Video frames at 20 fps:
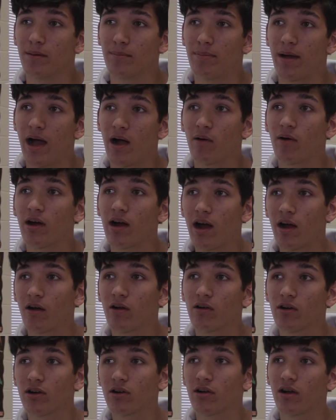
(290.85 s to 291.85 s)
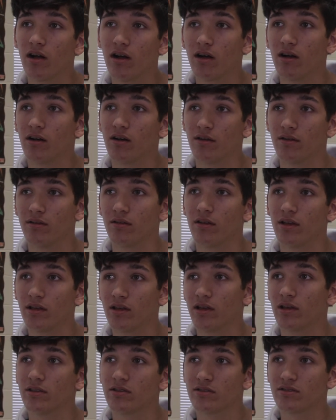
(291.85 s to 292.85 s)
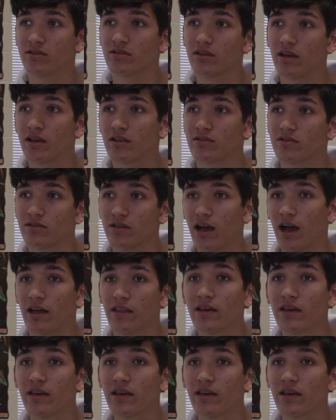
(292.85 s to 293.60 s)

power hour, I